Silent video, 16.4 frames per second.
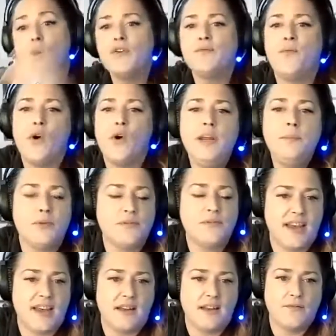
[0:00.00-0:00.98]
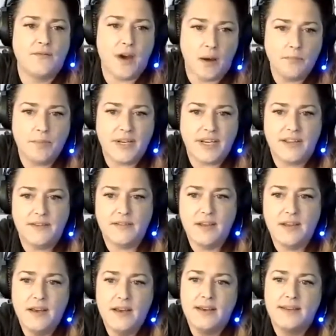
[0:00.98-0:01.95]
over 40% of
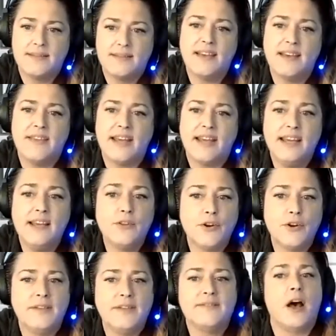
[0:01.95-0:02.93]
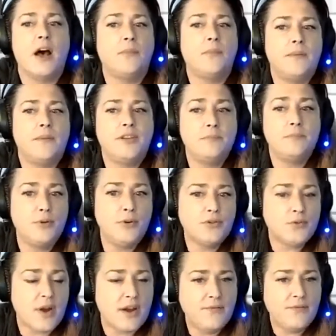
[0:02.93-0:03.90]
companies say that e-learnings help them to
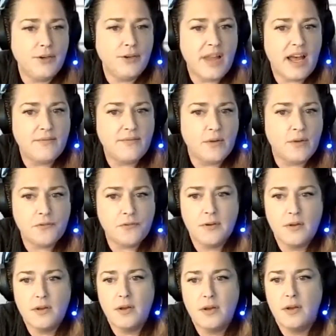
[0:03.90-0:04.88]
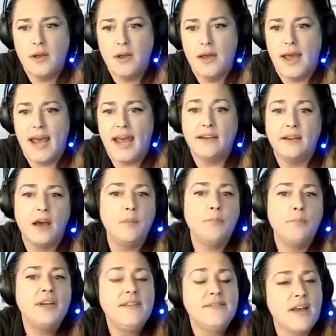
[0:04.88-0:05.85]
boost revenue levels. And
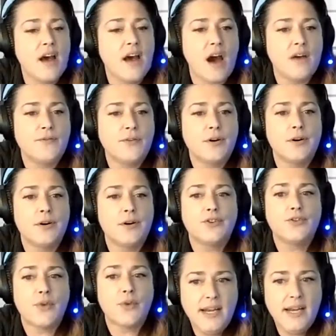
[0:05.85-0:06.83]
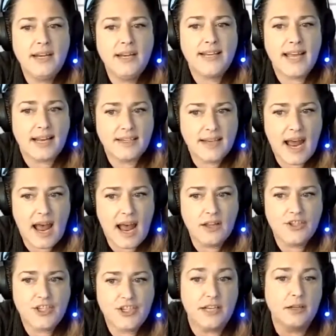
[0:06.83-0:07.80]
companies that offer training
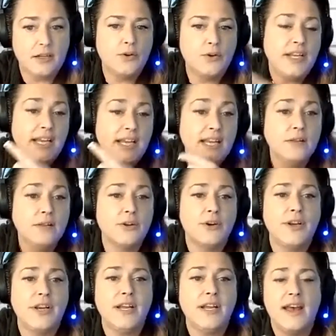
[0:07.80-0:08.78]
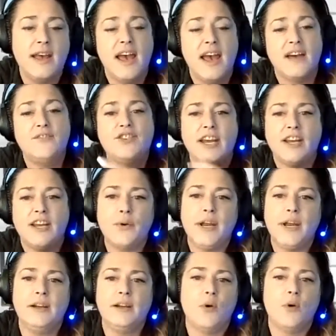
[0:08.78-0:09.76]
technology, including e-learning, have
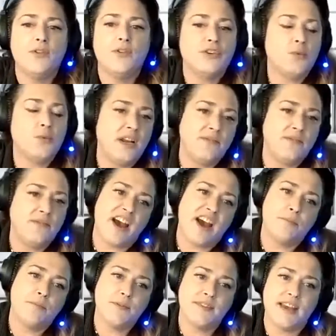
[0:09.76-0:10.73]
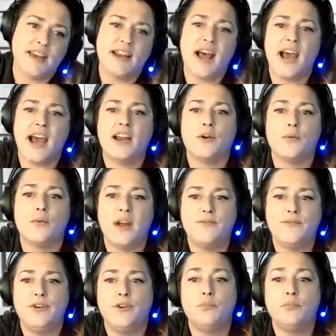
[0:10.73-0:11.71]
generated more than 25% higher
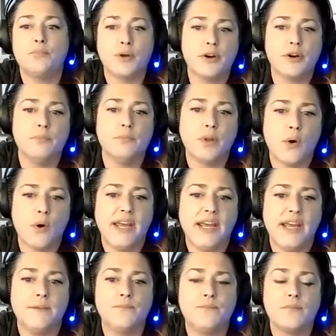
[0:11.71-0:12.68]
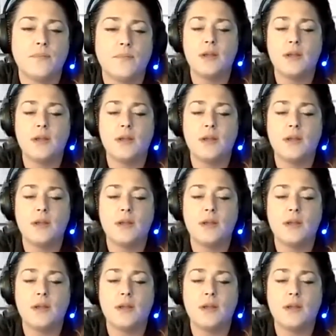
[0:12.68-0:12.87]
revenue per employee.